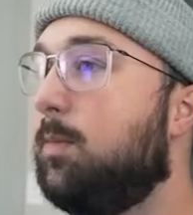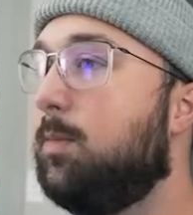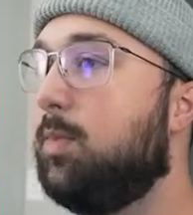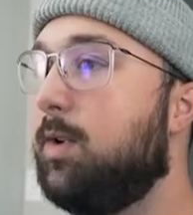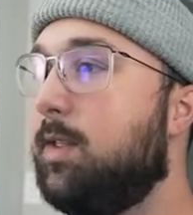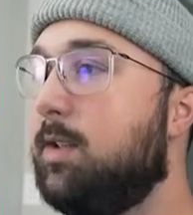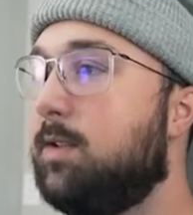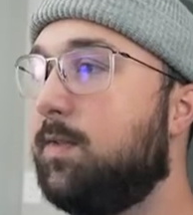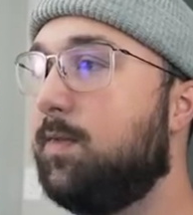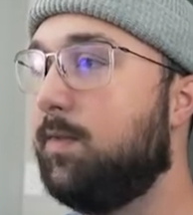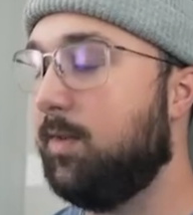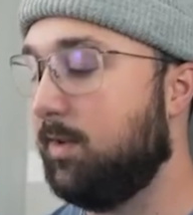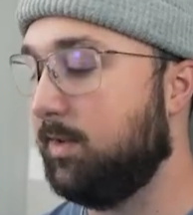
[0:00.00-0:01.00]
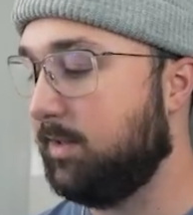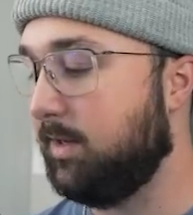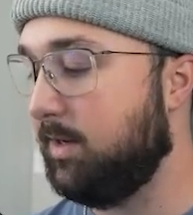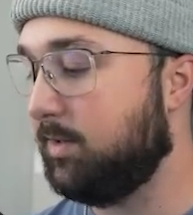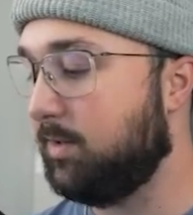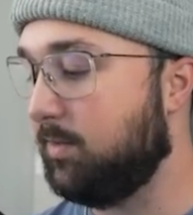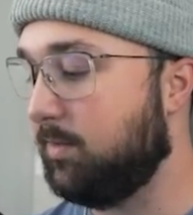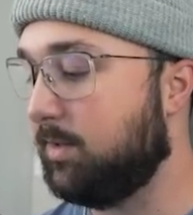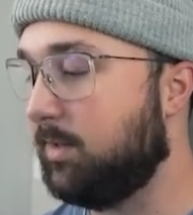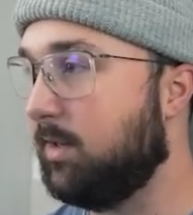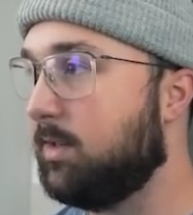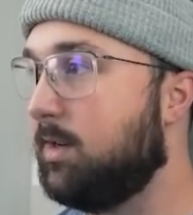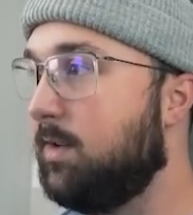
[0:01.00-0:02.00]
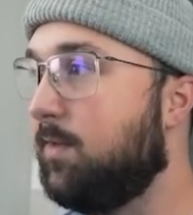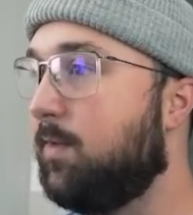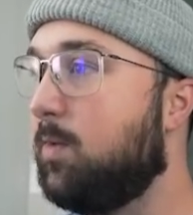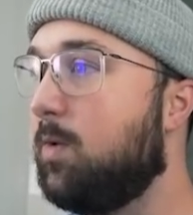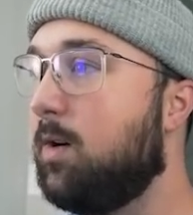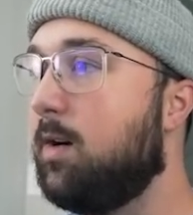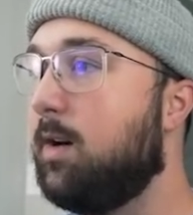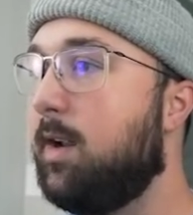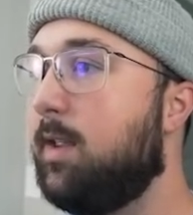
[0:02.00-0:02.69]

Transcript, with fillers: bring these vertices to 64,